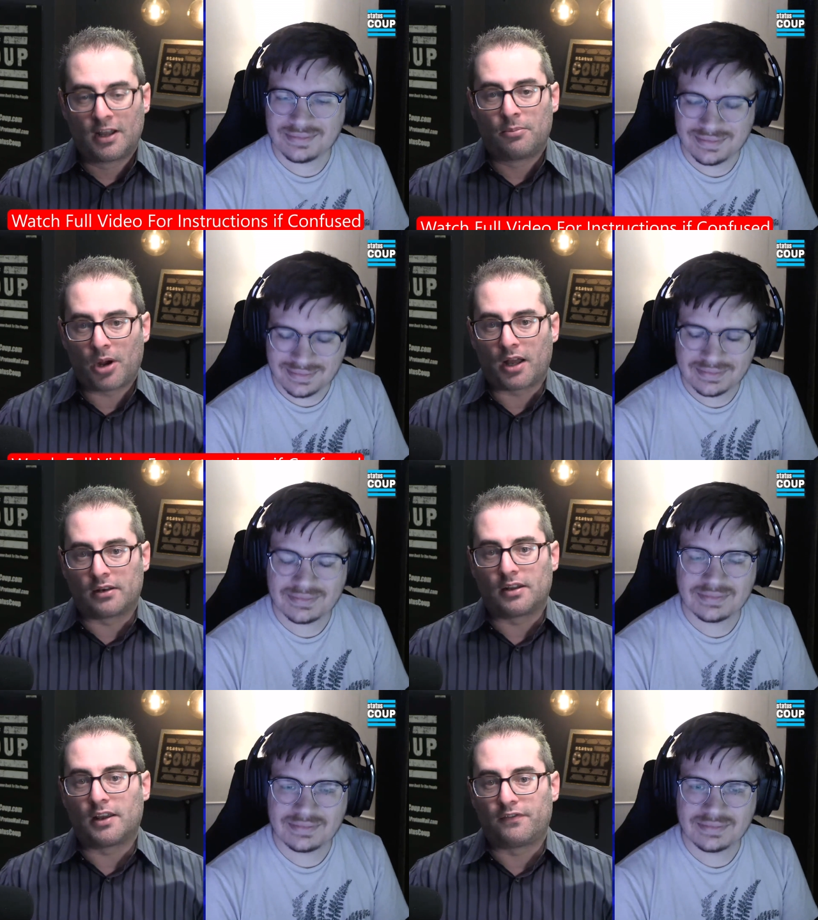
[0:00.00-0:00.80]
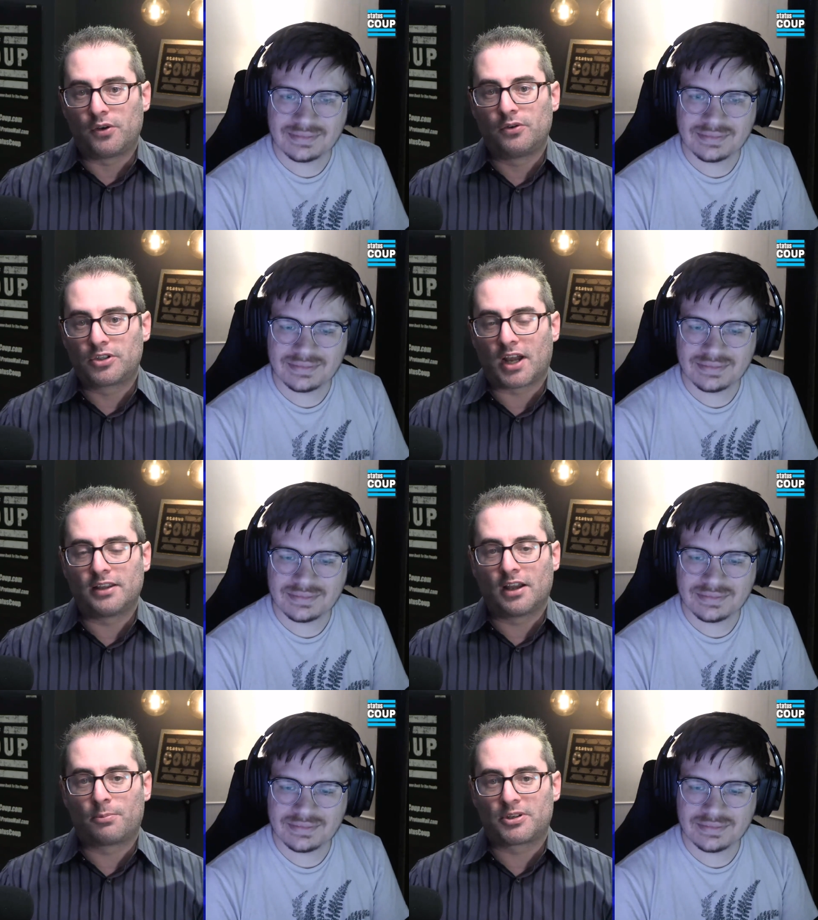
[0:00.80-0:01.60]
Speaker 1: But if you
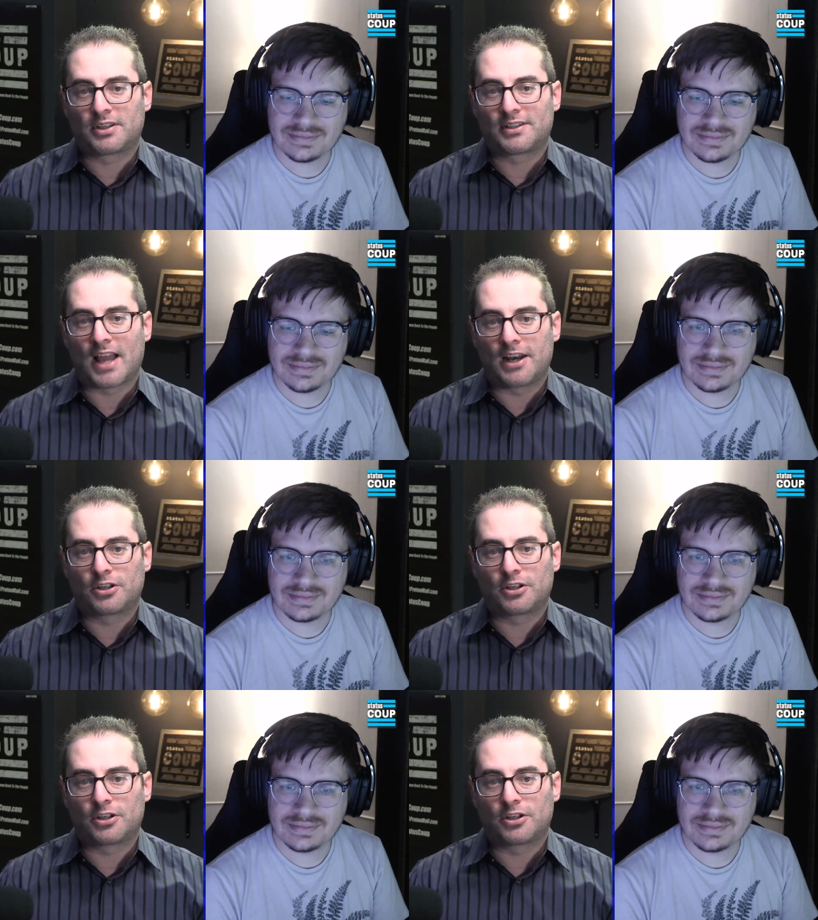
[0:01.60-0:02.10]
signed up as a Status